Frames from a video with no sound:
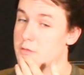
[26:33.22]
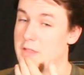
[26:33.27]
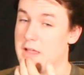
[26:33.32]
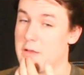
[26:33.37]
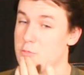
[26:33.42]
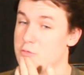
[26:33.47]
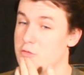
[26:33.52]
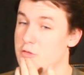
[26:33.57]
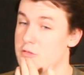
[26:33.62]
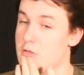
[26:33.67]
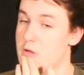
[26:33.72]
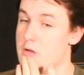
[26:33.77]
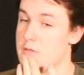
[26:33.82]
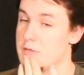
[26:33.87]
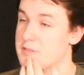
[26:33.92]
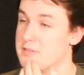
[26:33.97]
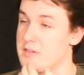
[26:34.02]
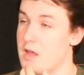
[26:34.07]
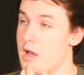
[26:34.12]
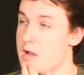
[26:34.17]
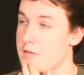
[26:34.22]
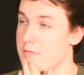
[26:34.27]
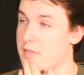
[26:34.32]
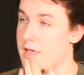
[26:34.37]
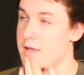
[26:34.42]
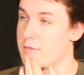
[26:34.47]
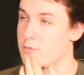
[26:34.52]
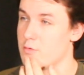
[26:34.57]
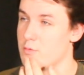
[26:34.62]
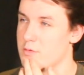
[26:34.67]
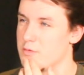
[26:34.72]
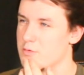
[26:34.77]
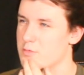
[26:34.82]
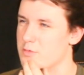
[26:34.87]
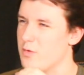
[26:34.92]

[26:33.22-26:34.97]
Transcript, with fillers: So that was just sort of a start of that. I've always,